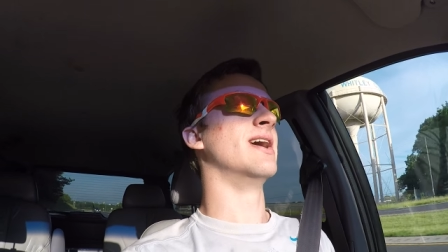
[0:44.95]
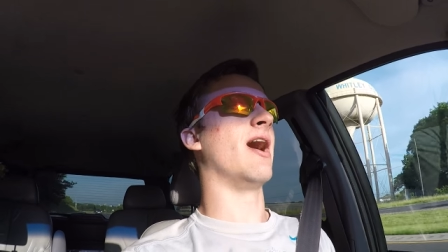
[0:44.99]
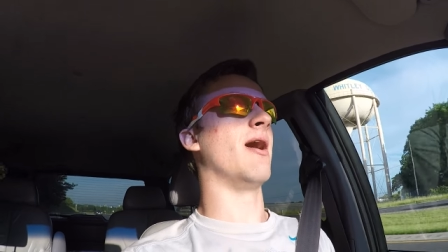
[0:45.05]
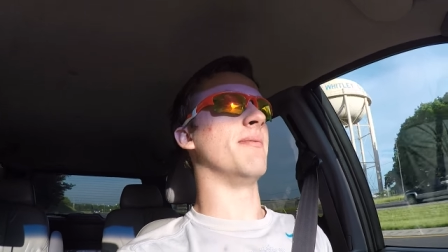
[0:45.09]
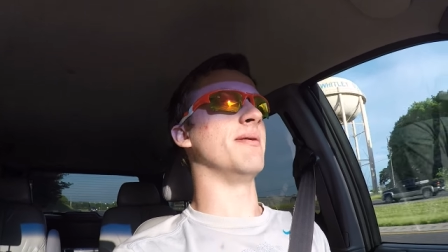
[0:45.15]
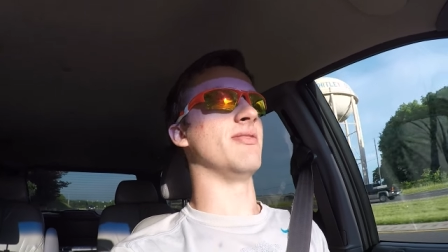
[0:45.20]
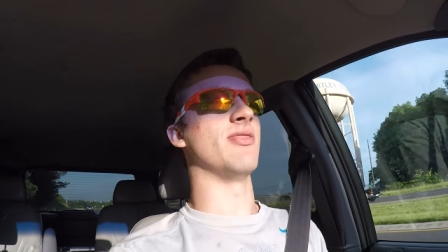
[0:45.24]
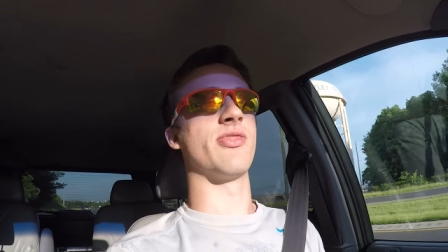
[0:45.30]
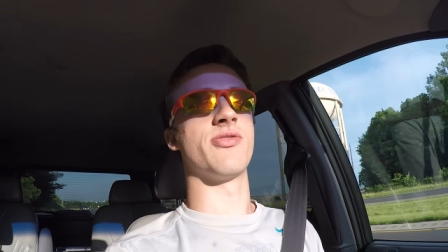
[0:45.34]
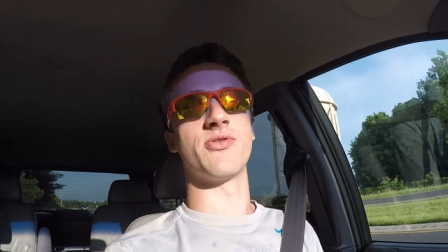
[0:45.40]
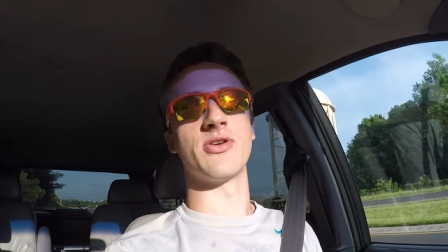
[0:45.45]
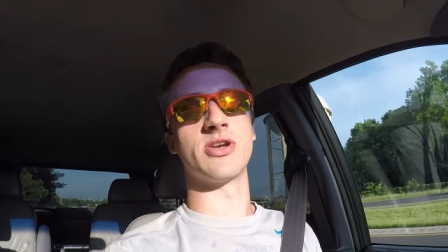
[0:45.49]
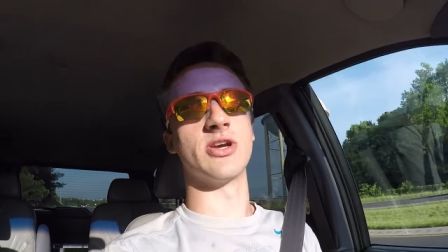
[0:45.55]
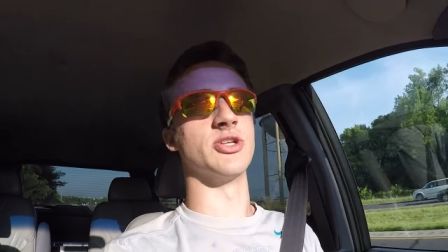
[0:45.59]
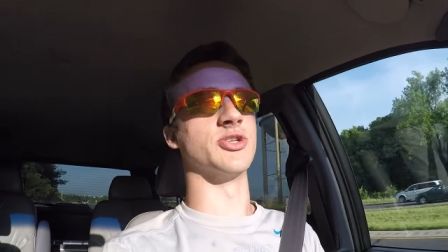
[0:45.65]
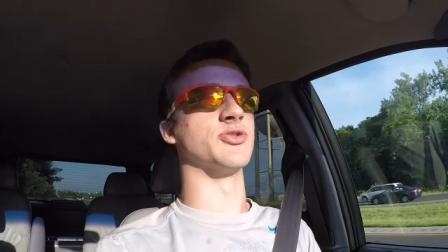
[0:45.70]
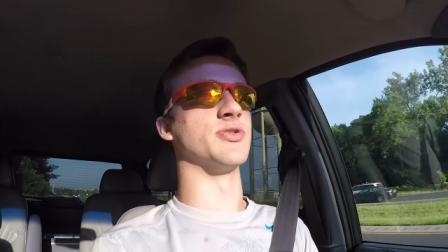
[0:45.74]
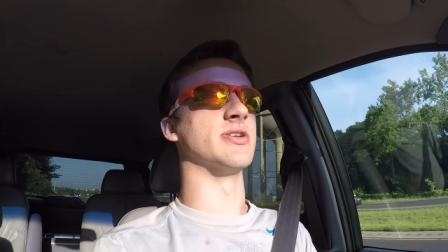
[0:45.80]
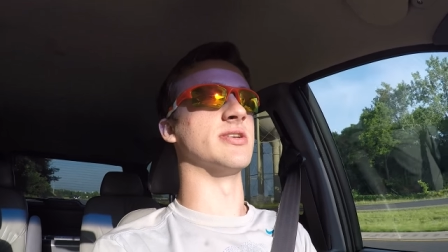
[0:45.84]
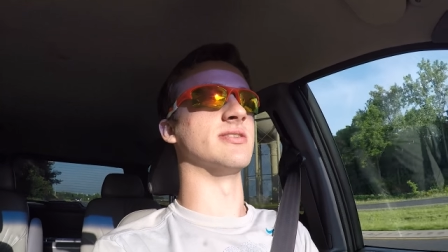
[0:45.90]
I'm hitting three
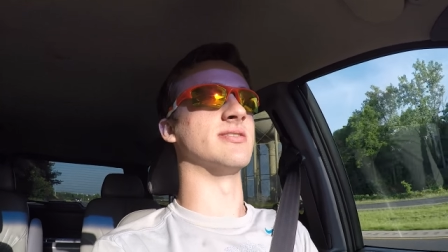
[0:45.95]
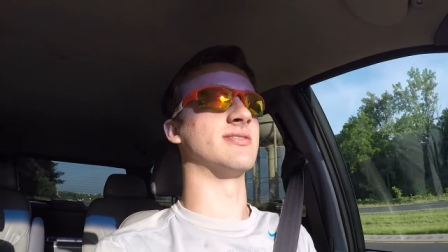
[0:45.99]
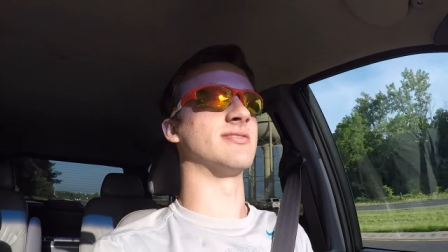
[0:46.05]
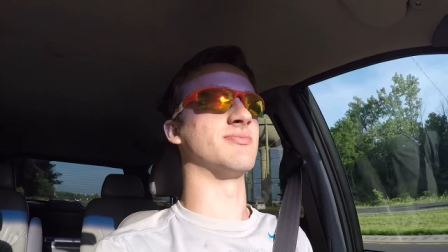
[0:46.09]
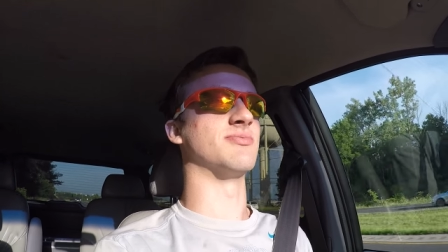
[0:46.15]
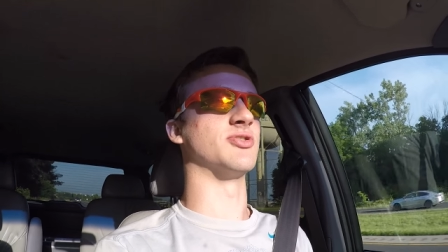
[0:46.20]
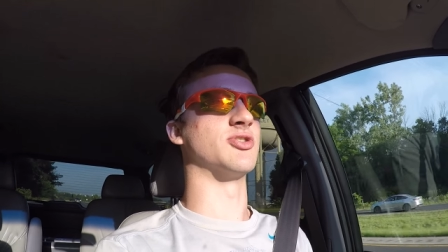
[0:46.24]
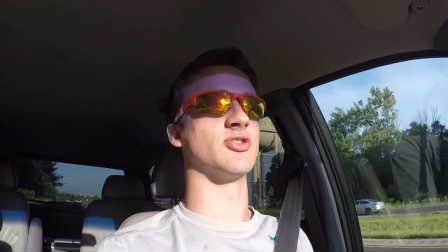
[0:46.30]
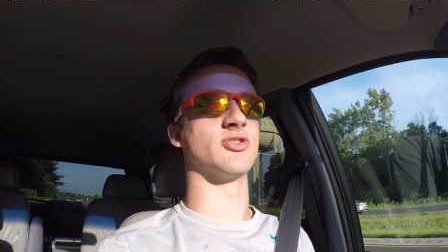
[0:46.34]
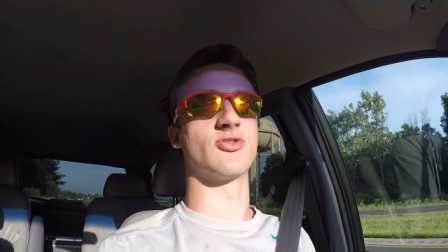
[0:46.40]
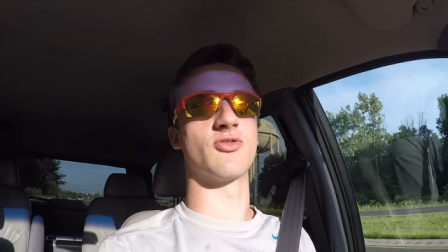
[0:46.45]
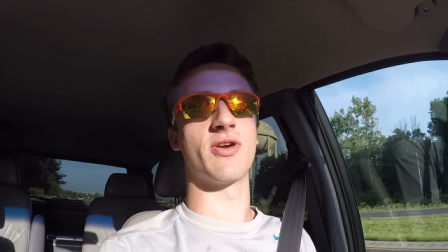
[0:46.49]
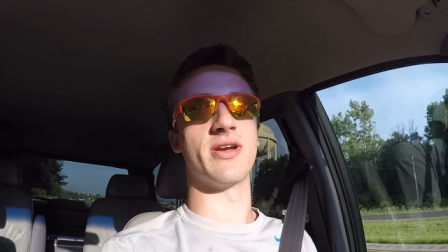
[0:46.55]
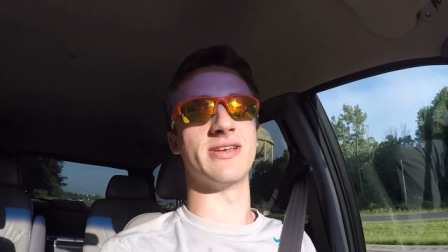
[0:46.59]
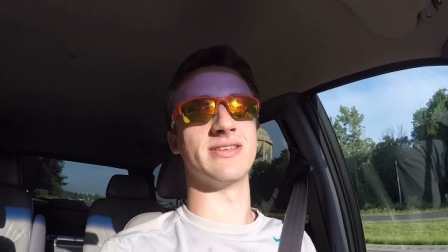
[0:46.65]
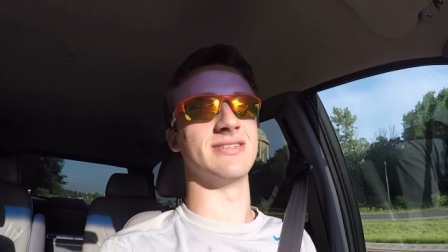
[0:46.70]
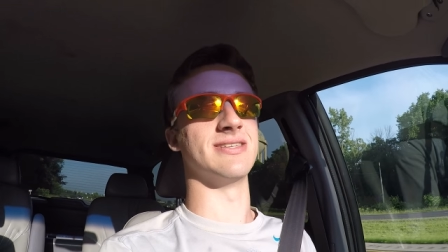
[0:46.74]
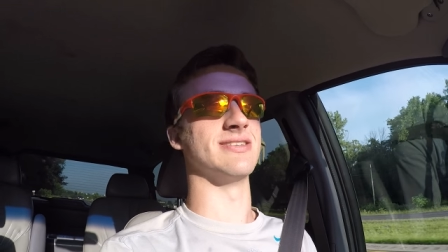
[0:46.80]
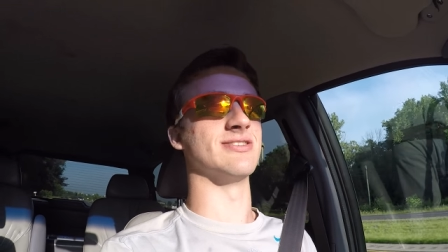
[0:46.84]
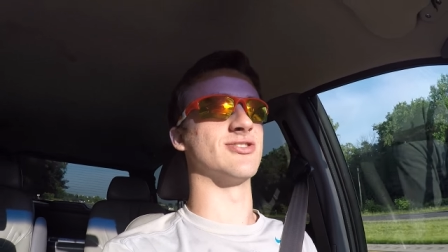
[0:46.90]
countries, which is
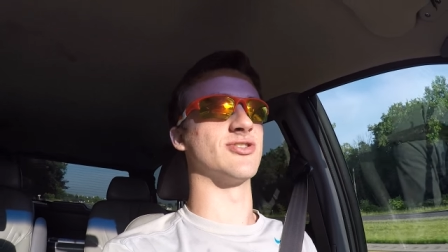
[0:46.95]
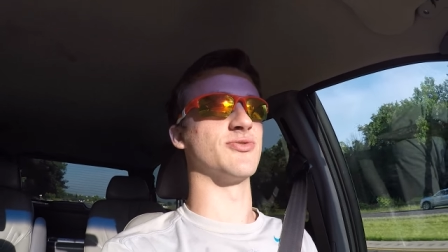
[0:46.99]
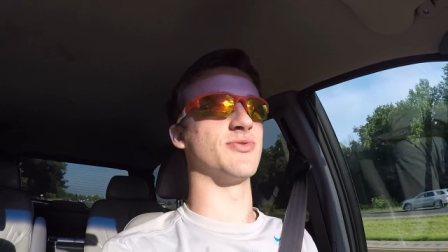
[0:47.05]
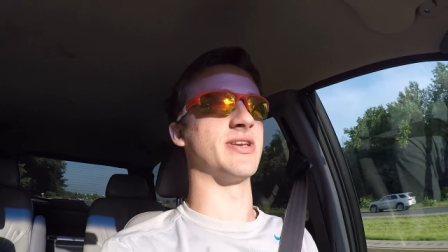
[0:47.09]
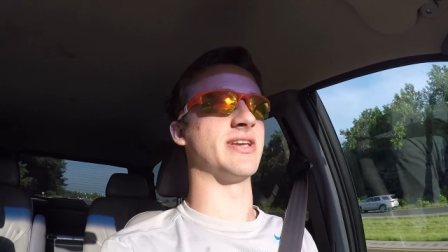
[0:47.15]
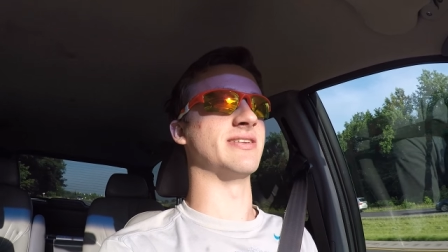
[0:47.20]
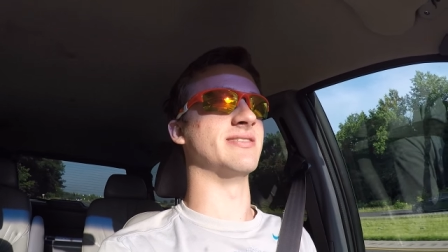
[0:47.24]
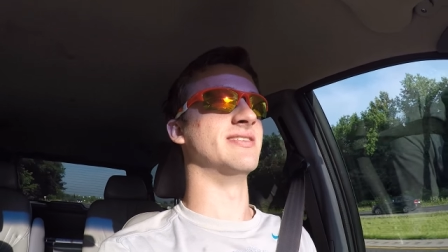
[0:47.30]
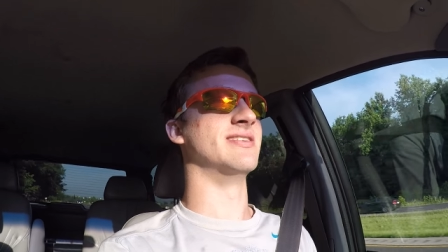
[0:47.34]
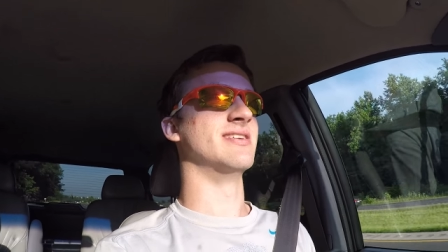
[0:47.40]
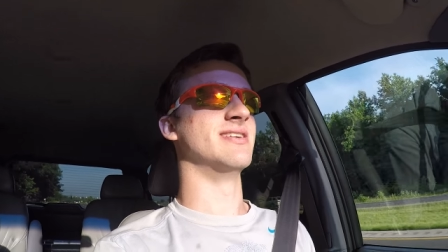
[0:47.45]
crazy and sweet.